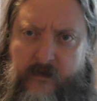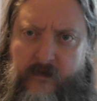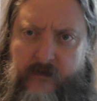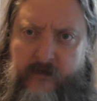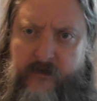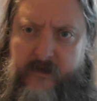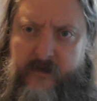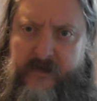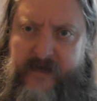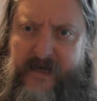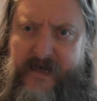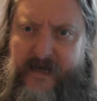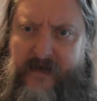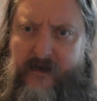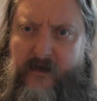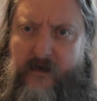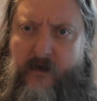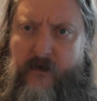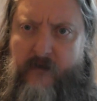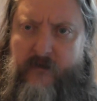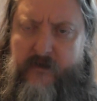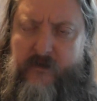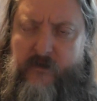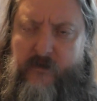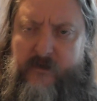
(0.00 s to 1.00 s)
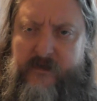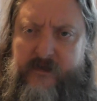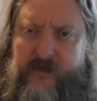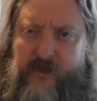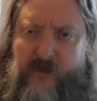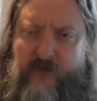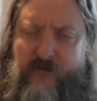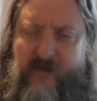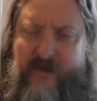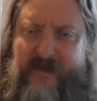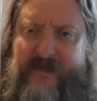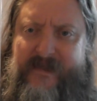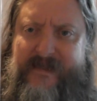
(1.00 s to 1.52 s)
The tagline on this one is the
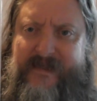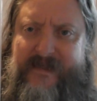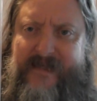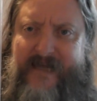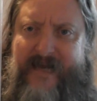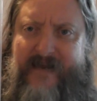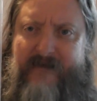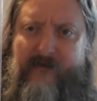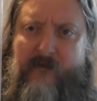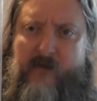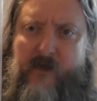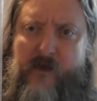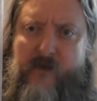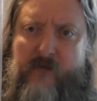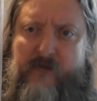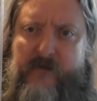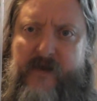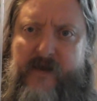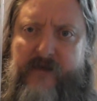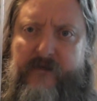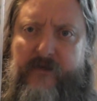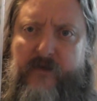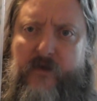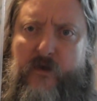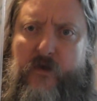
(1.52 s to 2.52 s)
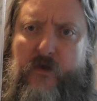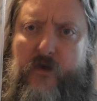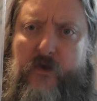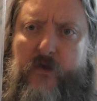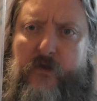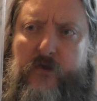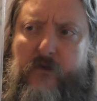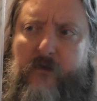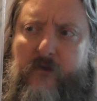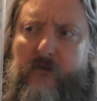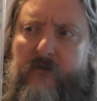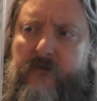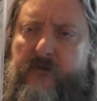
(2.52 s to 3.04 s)
greatest hero you've never heard
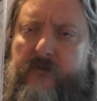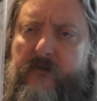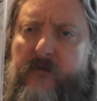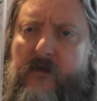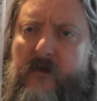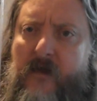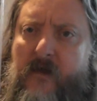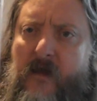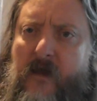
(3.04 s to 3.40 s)
of.